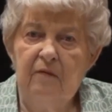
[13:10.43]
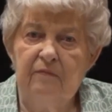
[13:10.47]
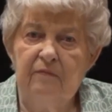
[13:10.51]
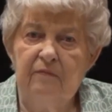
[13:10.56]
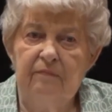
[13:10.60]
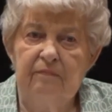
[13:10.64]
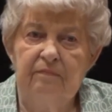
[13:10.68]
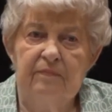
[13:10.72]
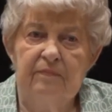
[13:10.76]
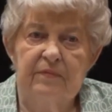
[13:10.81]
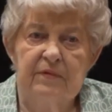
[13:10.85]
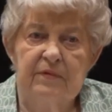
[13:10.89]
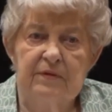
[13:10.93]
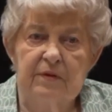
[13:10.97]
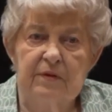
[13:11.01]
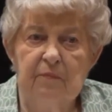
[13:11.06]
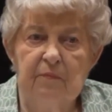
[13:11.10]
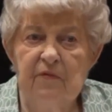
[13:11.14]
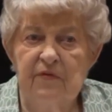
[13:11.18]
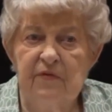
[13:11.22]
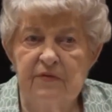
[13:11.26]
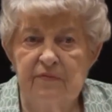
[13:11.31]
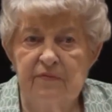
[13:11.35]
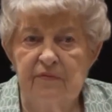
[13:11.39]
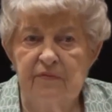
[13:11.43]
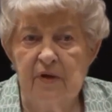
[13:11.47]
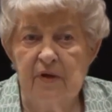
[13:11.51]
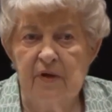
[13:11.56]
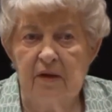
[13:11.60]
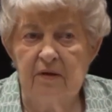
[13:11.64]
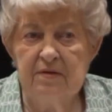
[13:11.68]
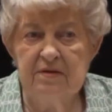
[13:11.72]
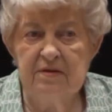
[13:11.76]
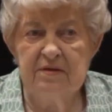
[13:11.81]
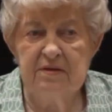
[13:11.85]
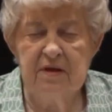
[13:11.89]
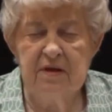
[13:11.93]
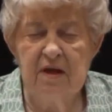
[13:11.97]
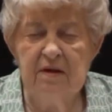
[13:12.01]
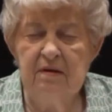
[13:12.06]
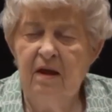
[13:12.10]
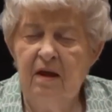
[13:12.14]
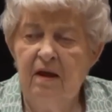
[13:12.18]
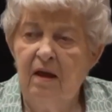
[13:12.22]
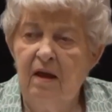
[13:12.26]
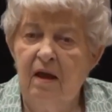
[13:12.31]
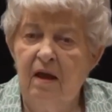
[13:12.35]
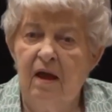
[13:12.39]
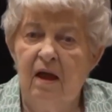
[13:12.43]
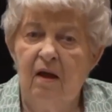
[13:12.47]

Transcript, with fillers: and the, some fellows said,